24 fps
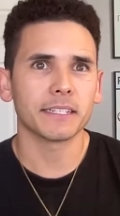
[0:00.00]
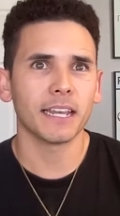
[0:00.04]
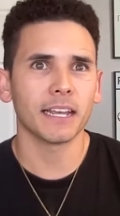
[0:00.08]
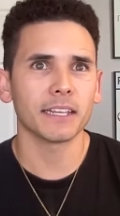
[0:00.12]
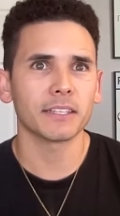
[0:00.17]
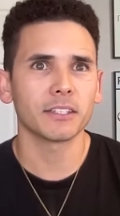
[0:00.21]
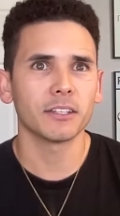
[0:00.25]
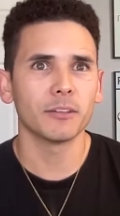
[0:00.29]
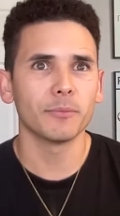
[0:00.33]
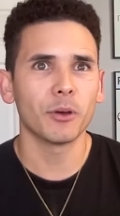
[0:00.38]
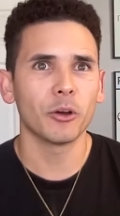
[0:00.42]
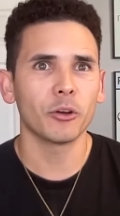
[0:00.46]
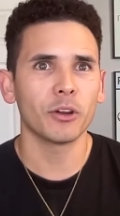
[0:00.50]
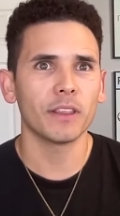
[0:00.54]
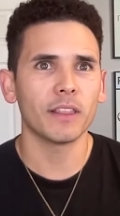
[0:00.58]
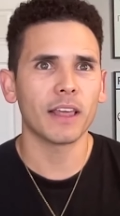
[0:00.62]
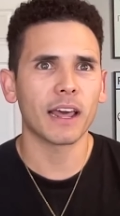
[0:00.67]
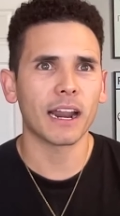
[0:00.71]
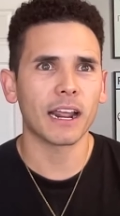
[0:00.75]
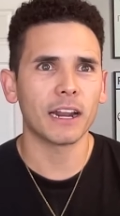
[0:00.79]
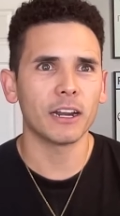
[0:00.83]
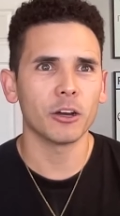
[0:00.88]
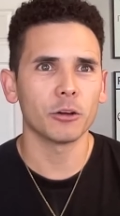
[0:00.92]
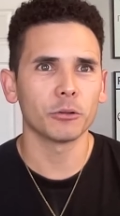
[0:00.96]
testimony
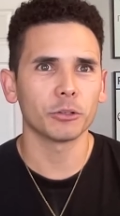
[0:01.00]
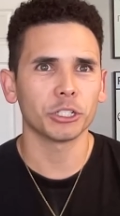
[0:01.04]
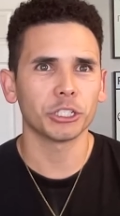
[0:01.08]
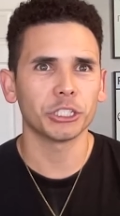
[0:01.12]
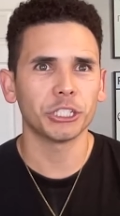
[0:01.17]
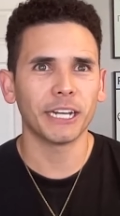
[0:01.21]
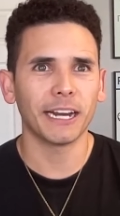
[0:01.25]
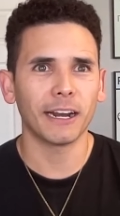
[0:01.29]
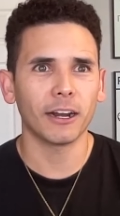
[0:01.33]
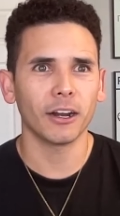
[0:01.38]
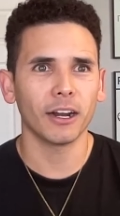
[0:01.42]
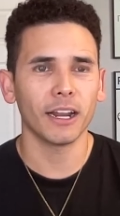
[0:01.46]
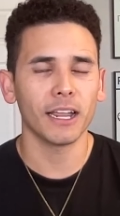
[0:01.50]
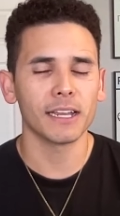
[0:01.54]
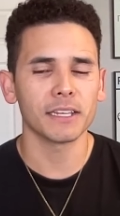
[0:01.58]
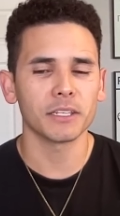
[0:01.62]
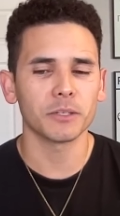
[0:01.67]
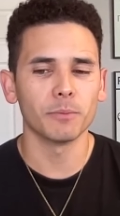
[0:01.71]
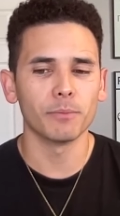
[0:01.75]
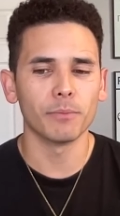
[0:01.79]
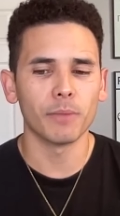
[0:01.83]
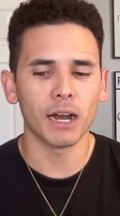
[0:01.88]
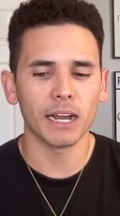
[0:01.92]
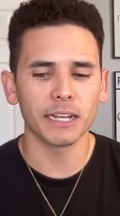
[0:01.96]
that I don't share
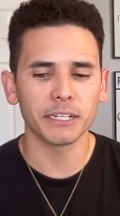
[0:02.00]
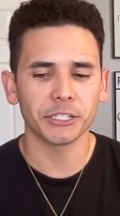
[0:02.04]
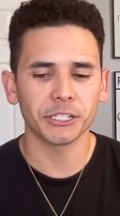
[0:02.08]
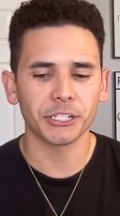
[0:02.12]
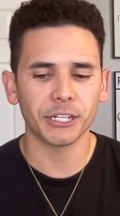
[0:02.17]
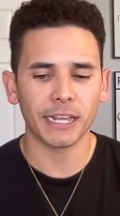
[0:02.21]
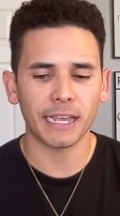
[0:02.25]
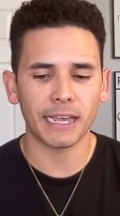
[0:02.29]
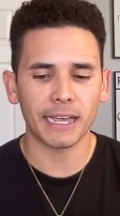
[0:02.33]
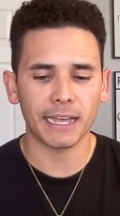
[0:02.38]
as much